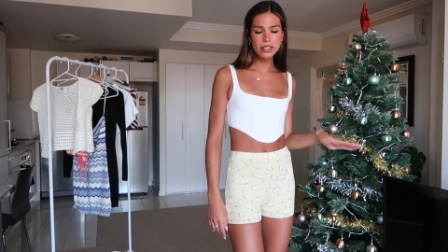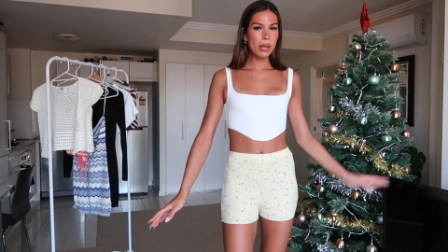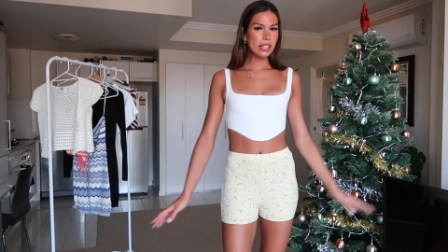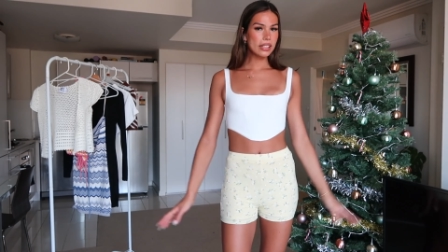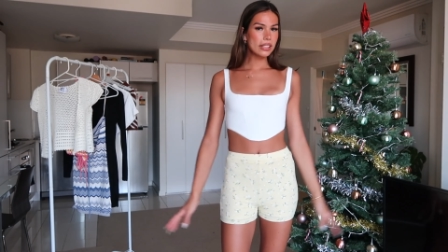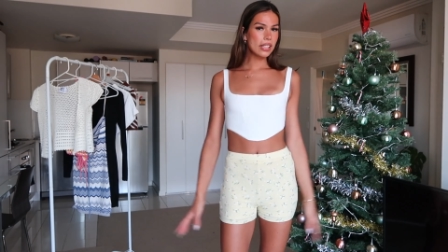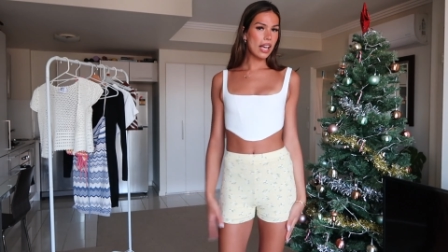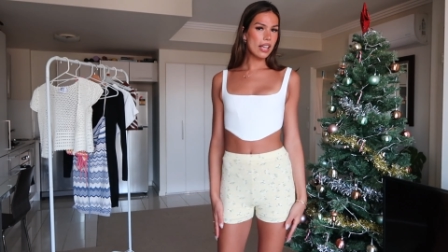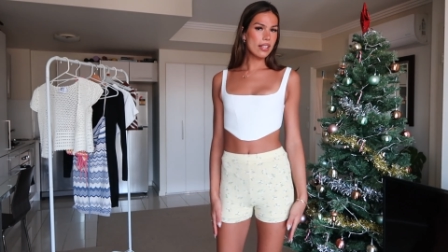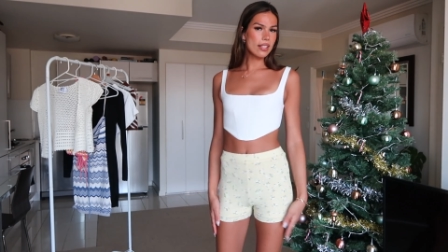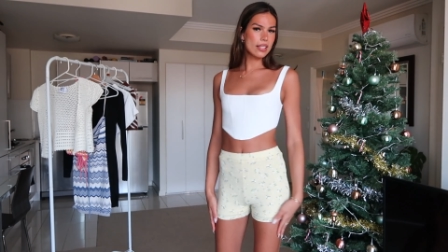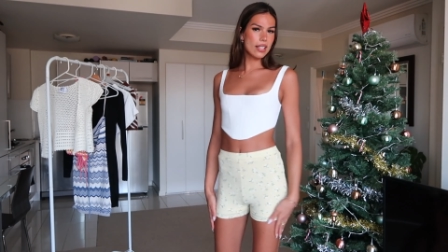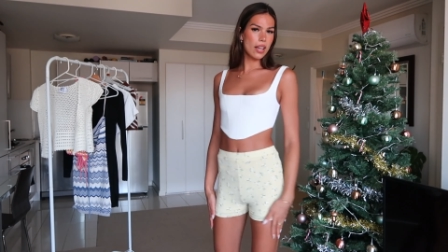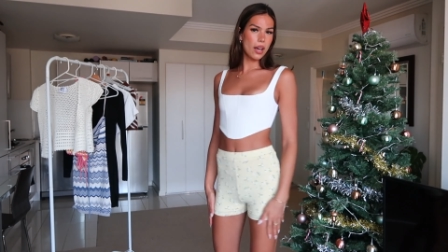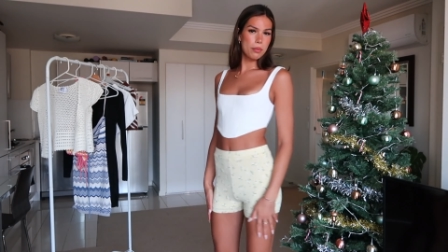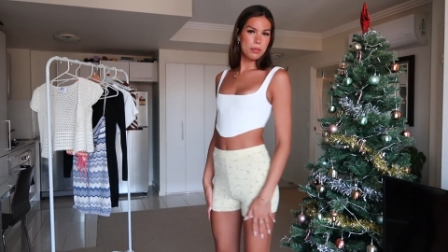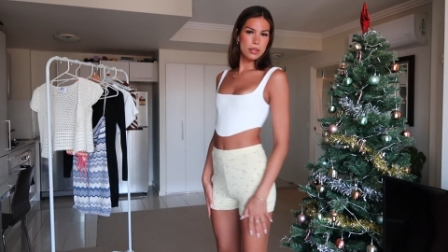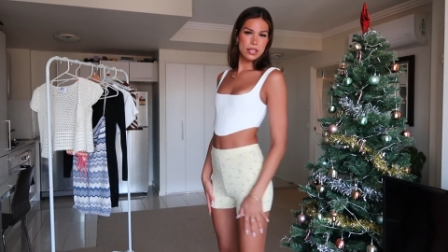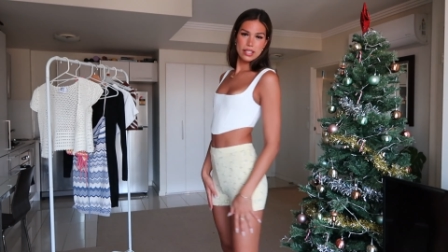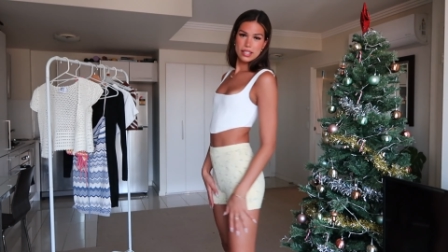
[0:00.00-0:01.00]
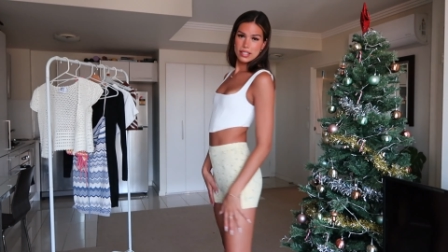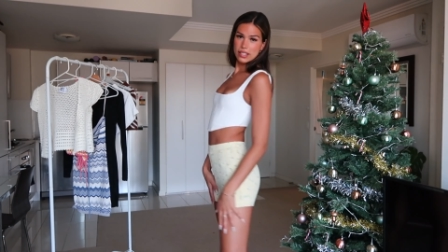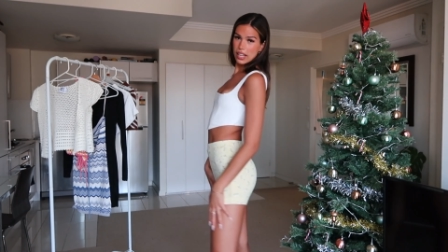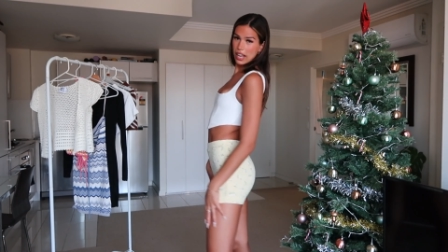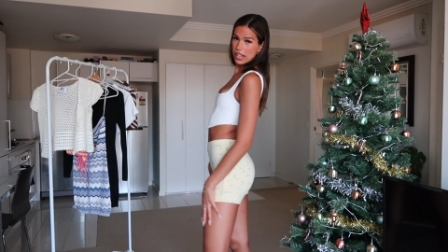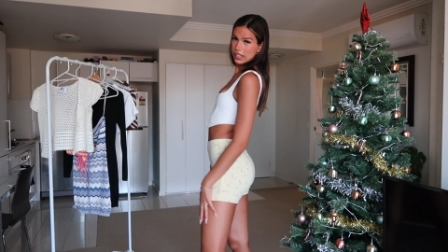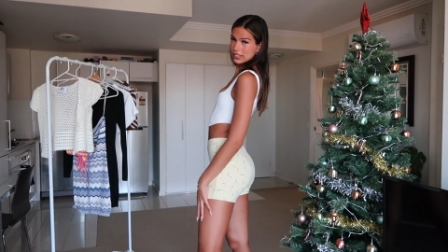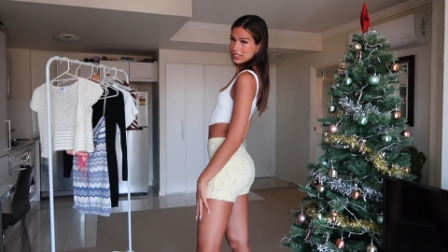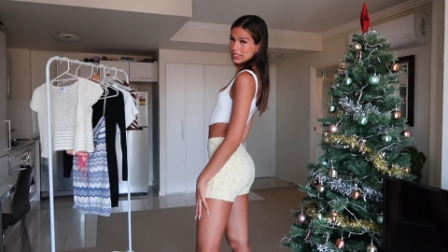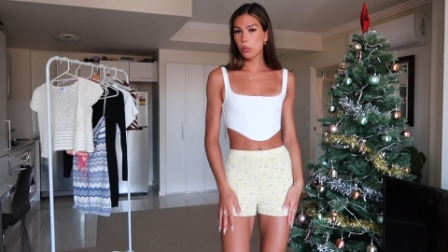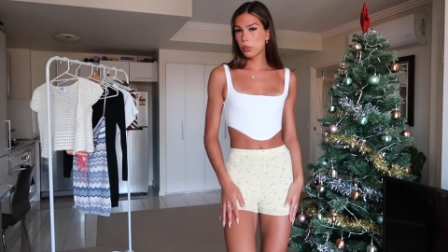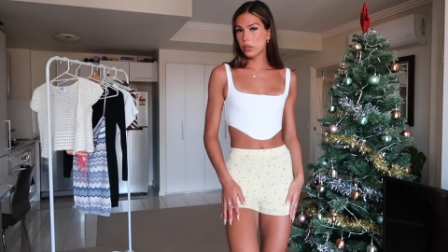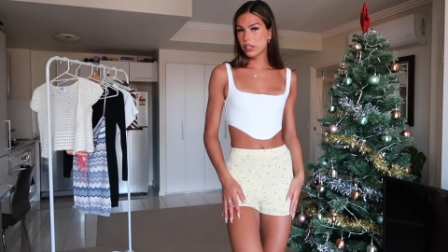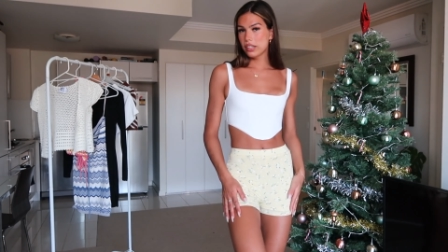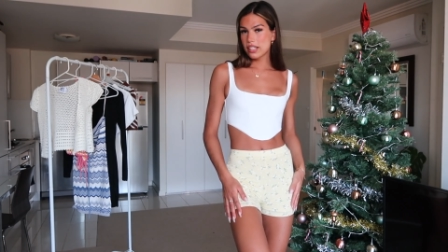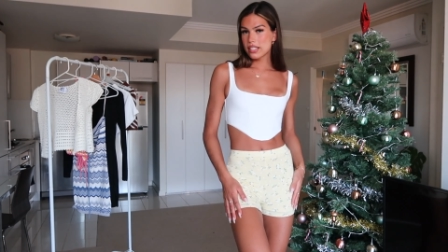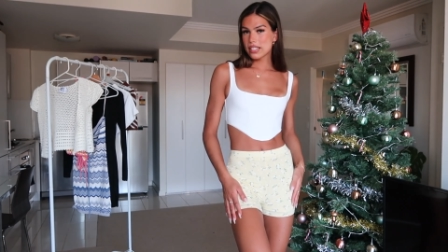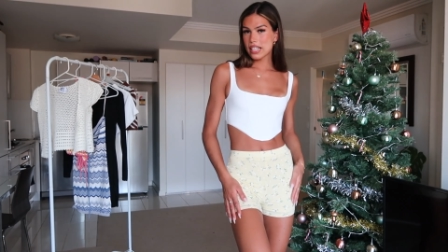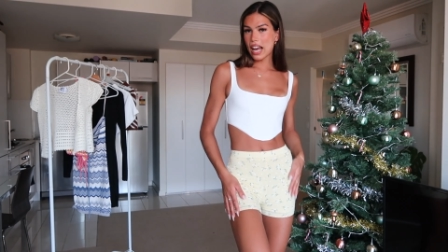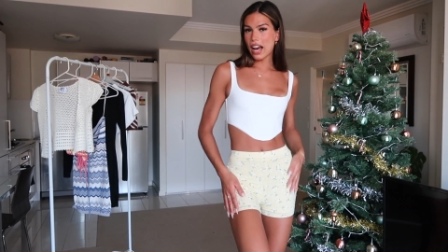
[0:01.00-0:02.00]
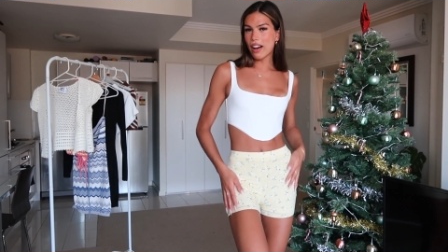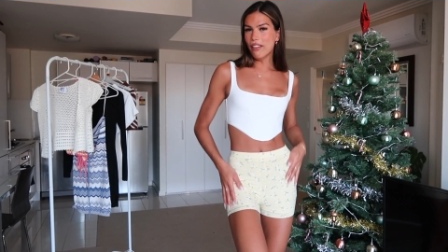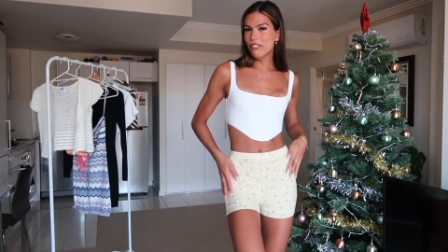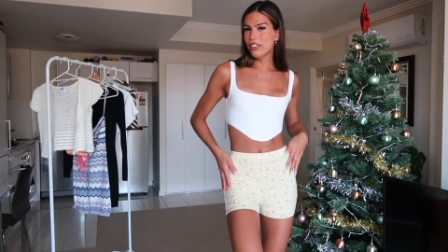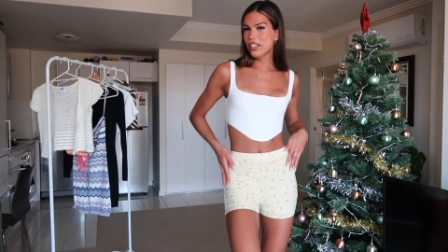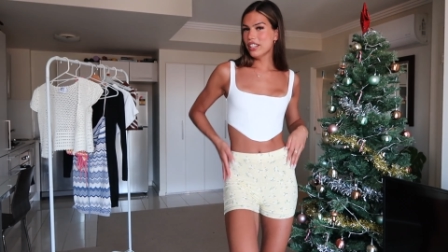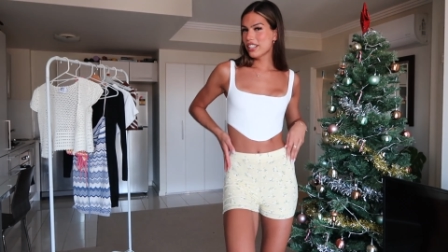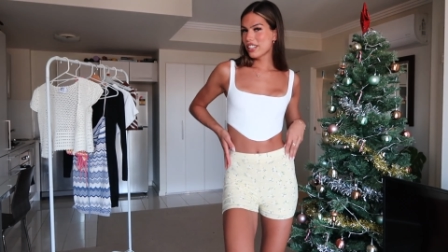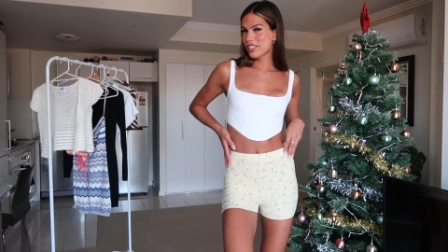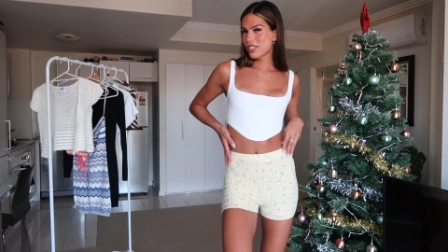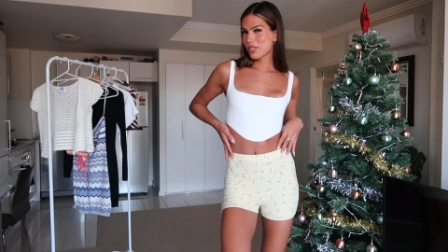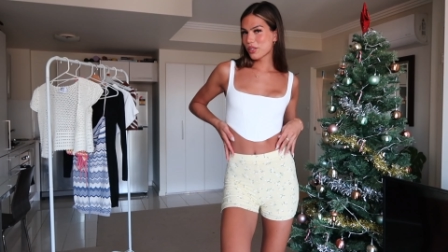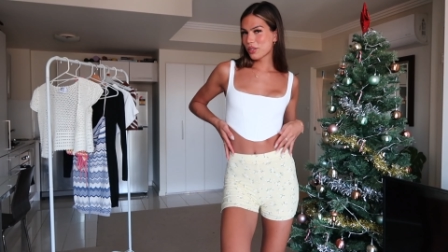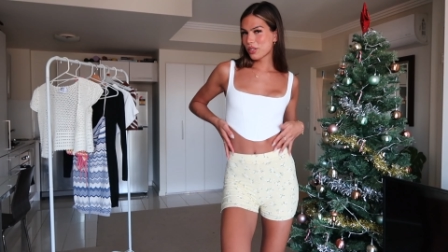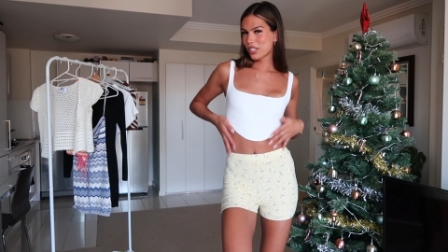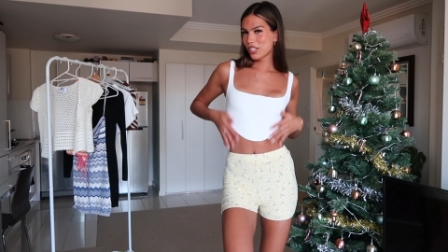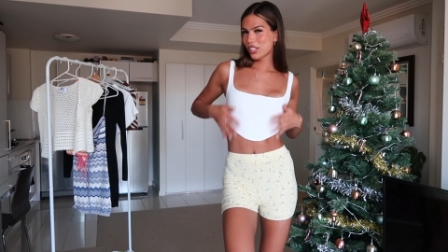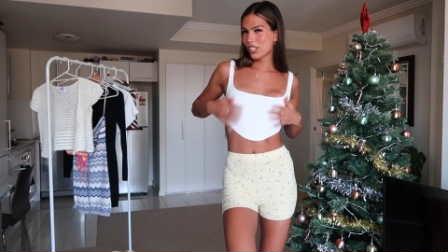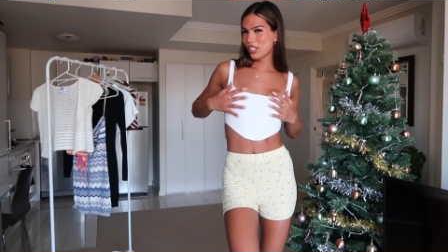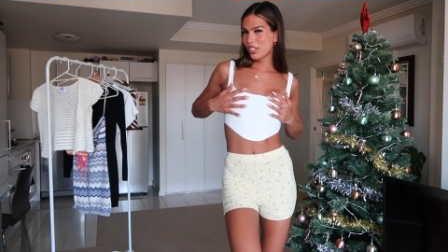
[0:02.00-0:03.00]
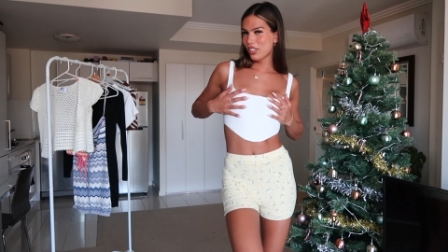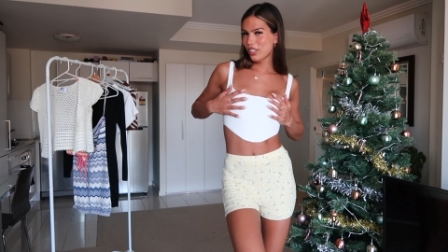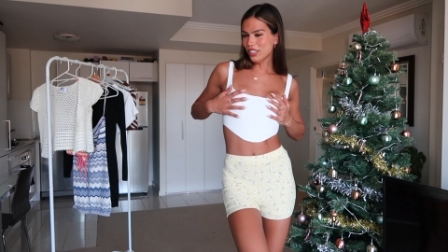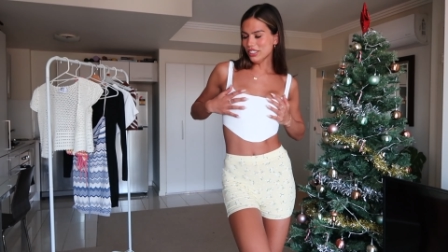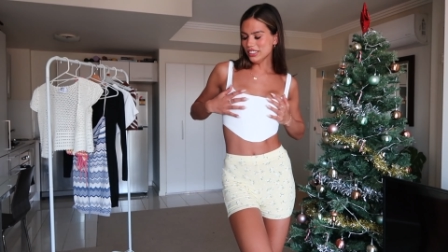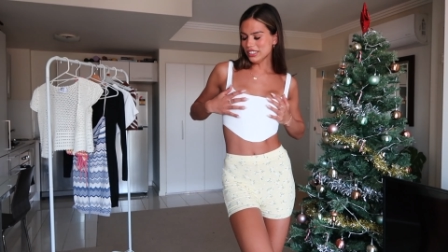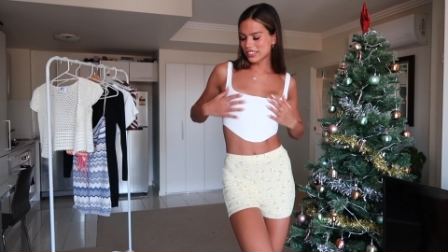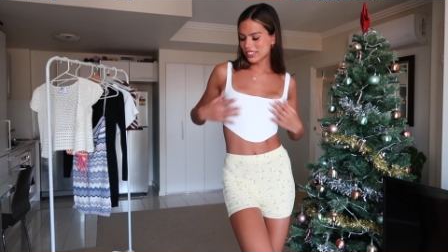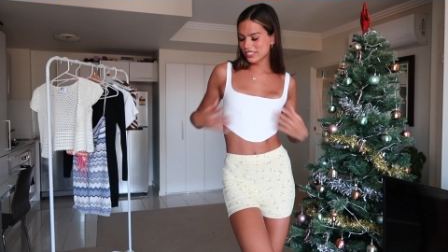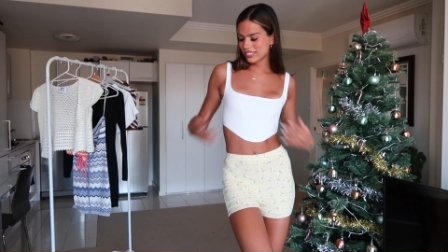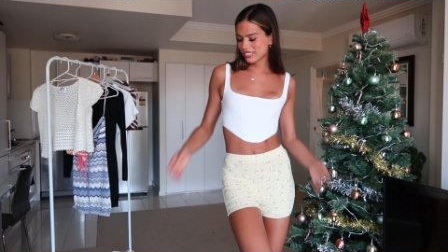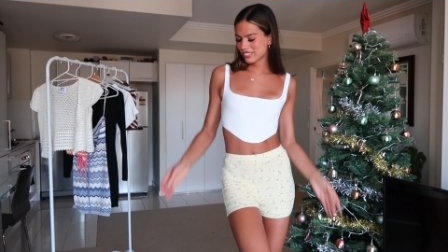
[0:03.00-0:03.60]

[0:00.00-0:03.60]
But yes, obsessed with this outfit. It's so cute.